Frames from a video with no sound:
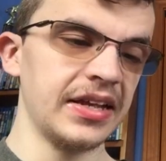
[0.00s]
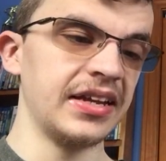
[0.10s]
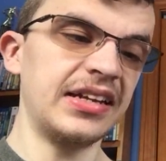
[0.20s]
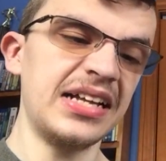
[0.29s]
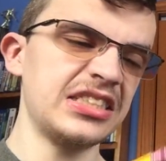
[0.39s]

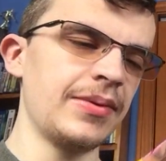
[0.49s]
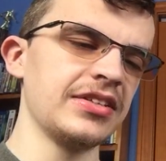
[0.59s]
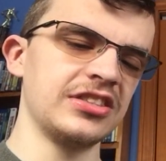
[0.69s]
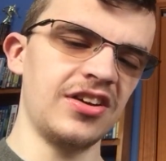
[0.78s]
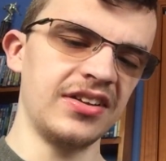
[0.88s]
And last time
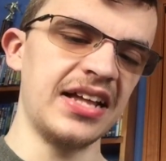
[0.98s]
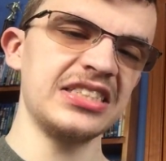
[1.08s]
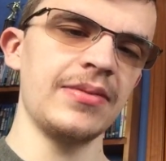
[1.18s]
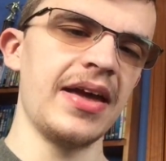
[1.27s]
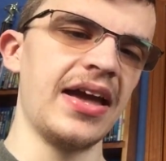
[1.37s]
I
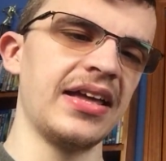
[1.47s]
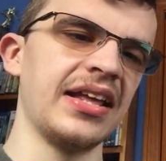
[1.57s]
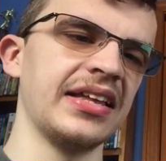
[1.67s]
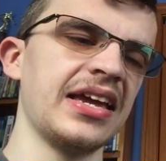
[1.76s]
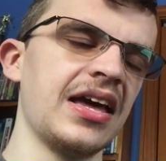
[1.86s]

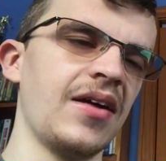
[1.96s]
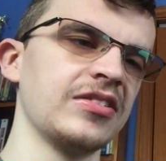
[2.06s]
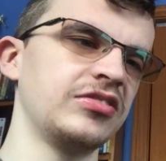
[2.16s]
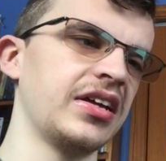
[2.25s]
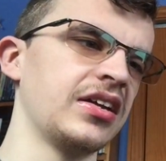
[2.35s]
didn't get it, I
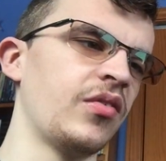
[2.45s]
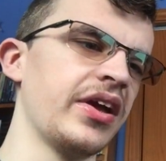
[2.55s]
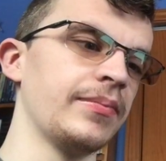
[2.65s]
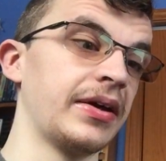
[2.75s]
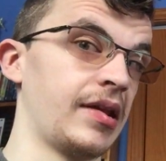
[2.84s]
was really
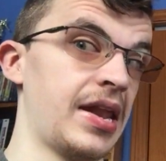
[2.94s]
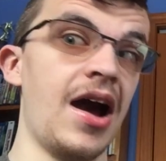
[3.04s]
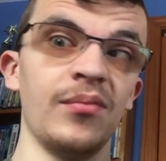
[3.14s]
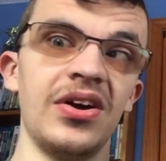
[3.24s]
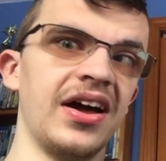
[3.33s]
annoyed, but
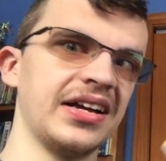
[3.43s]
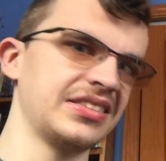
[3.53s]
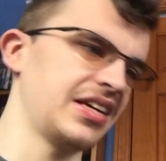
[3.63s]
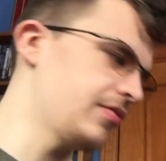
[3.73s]
now I'm not, because I